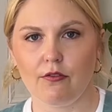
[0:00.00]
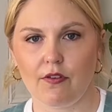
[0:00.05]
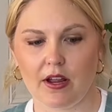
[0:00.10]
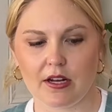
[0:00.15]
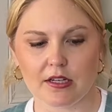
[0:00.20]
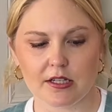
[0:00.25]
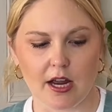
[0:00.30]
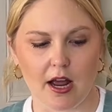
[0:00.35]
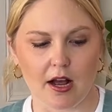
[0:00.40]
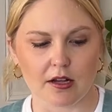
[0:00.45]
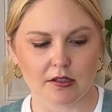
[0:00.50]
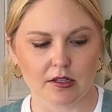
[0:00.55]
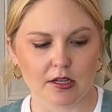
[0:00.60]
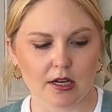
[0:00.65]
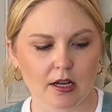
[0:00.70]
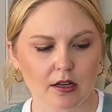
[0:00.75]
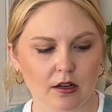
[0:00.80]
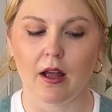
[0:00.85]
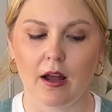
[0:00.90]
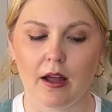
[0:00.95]

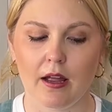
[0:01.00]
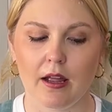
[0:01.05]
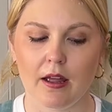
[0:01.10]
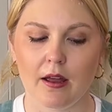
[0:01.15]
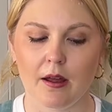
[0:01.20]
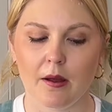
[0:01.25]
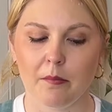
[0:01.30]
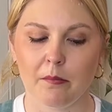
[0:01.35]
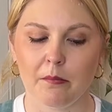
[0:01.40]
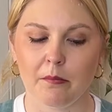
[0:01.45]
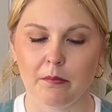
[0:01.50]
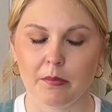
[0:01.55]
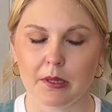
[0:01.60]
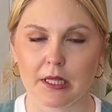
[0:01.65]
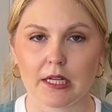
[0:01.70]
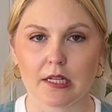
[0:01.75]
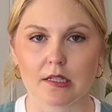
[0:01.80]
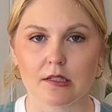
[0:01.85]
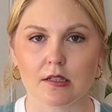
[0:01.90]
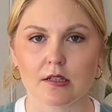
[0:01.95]
Fantastic. I am
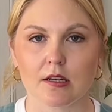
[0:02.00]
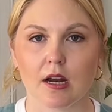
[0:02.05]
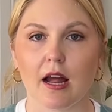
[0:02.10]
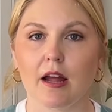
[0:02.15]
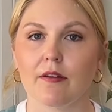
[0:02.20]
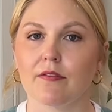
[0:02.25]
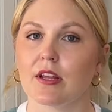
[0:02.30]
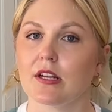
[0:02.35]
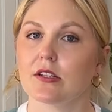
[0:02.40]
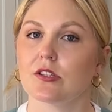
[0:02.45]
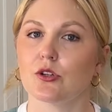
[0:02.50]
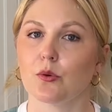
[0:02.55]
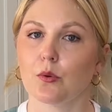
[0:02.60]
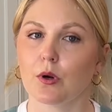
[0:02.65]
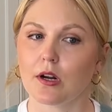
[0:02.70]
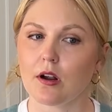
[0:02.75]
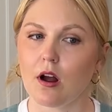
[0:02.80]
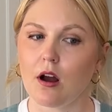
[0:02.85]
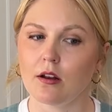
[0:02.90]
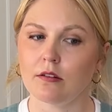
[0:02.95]
pleased. I have things to
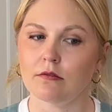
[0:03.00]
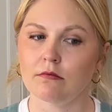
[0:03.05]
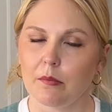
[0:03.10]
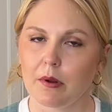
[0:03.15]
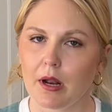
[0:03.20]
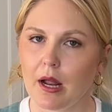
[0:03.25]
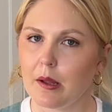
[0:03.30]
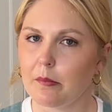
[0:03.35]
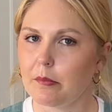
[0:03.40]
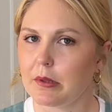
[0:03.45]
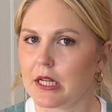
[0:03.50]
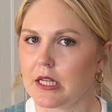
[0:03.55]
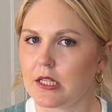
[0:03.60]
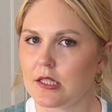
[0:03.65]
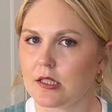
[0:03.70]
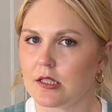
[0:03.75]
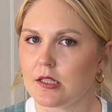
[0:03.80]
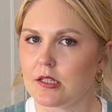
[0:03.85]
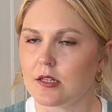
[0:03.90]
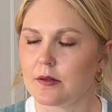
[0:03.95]
work on, but I am
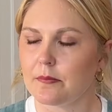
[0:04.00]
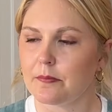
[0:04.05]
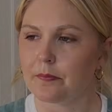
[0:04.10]
pleased.